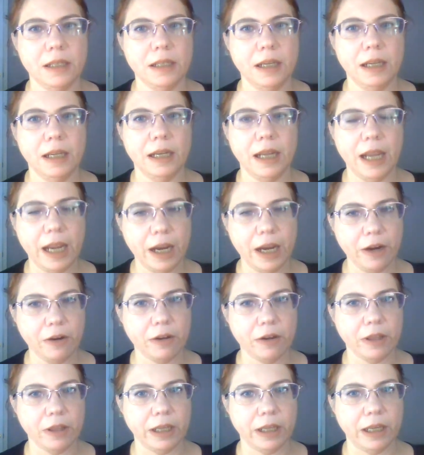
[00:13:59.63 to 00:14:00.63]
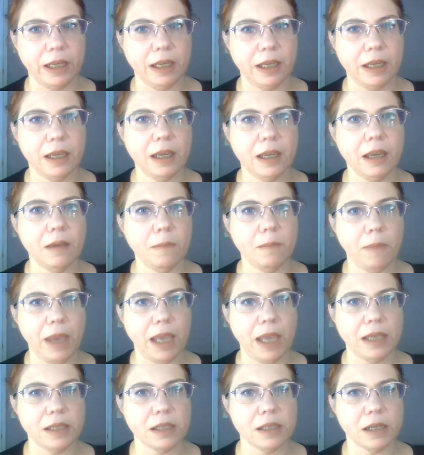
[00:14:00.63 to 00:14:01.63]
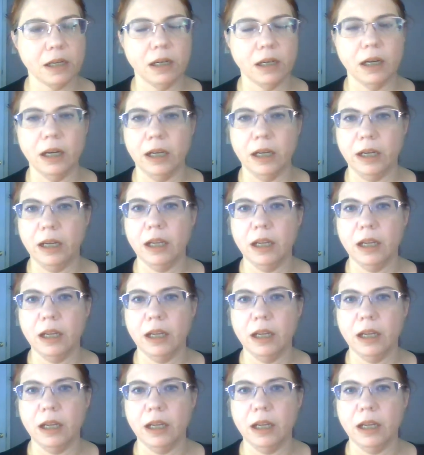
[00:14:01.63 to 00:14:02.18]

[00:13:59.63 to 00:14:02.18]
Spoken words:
inherently based on